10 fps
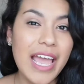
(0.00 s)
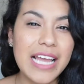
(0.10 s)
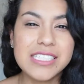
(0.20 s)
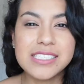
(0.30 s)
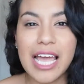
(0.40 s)

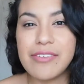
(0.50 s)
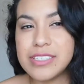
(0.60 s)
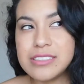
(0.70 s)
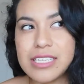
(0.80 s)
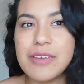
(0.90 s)
I've
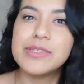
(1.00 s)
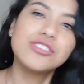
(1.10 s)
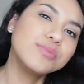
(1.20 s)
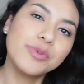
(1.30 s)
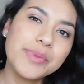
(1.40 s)
been
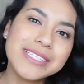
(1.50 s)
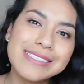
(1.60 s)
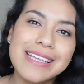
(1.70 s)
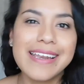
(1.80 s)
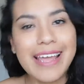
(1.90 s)
super
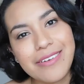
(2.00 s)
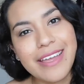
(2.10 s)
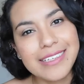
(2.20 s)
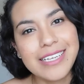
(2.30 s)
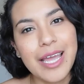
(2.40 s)
busy and haven't
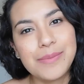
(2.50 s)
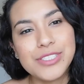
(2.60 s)
had time